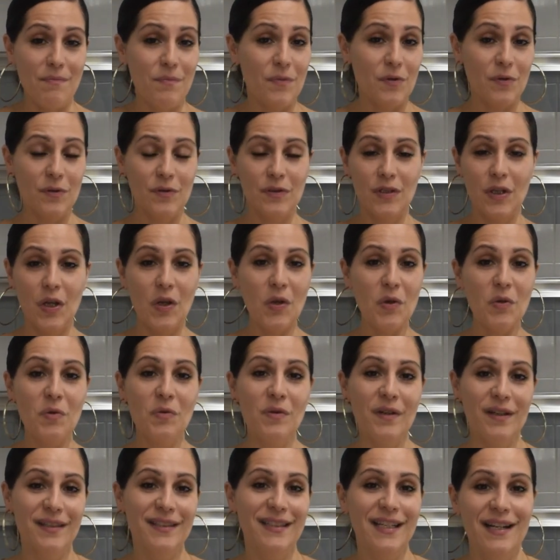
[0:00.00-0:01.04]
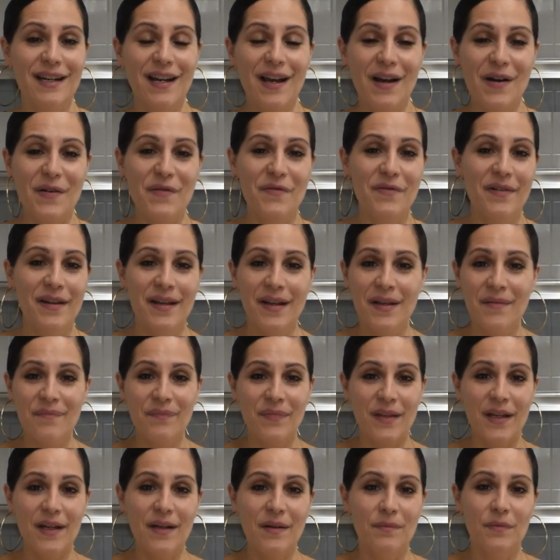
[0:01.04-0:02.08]
because who doesn't love
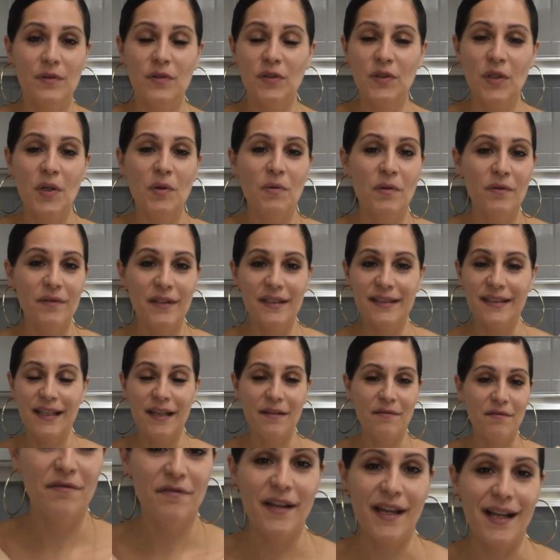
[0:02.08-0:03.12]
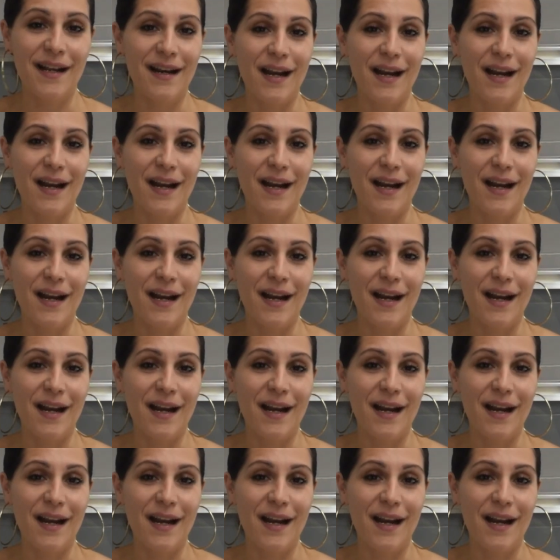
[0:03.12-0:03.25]
2 of the same thing?